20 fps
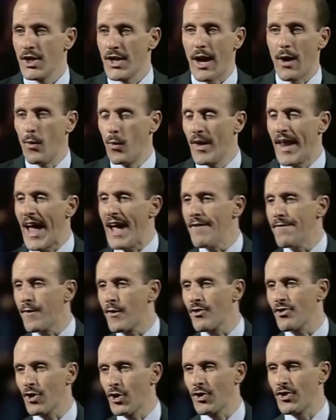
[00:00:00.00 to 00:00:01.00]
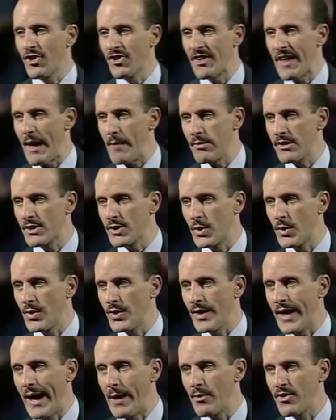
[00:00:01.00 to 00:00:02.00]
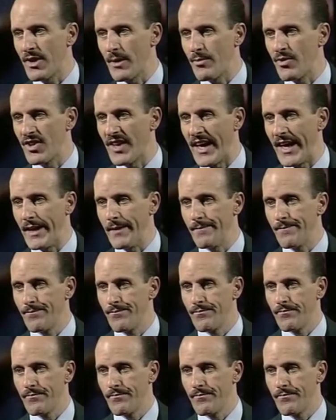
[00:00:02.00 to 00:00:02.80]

Now, when I first learned the Sabbath truth, I was upset.